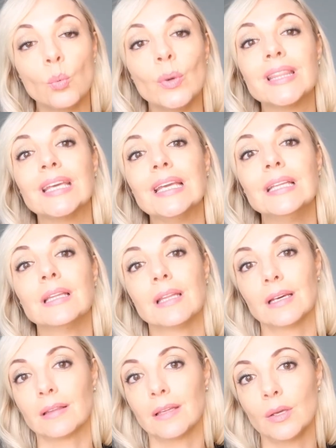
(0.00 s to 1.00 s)
within
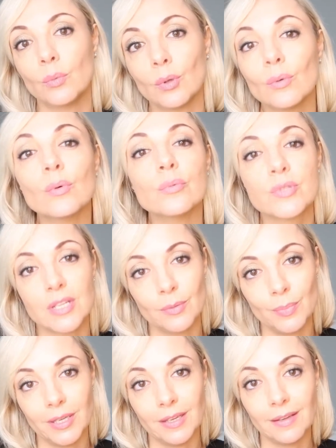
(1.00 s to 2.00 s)
that there will also
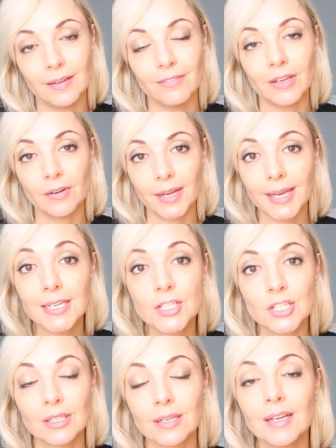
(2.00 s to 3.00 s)
be
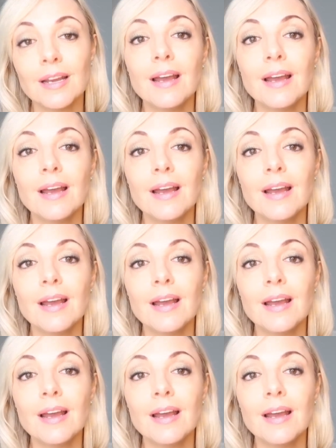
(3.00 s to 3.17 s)
variation,